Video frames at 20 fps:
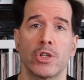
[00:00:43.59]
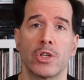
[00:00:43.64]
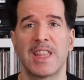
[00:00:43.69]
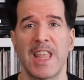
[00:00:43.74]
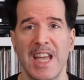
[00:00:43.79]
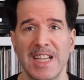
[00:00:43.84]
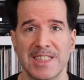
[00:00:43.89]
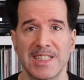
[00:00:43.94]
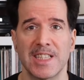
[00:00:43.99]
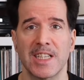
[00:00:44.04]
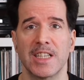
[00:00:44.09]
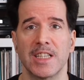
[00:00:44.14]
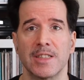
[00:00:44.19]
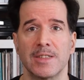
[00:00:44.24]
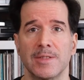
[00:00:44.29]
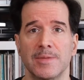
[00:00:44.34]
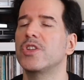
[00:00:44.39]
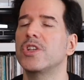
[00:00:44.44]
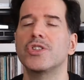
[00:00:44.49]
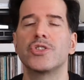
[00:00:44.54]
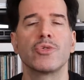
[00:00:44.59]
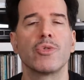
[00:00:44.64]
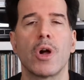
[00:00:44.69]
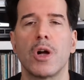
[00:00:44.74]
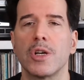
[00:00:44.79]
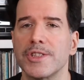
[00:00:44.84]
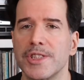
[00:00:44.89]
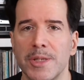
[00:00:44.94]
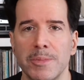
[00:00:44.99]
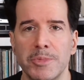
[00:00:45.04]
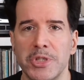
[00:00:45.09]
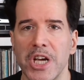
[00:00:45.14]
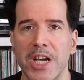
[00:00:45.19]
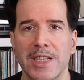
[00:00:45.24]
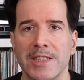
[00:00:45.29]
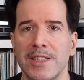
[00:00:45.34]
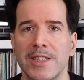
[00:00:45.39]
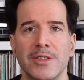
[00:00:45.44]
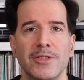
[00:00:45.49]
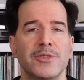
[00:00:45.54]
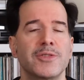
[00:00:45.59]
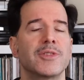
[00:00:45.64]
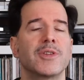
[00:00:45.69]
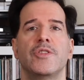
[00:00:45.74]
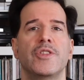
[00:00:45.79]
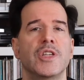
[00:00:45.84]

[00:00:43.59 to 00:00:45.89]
That's it. These are all subjective.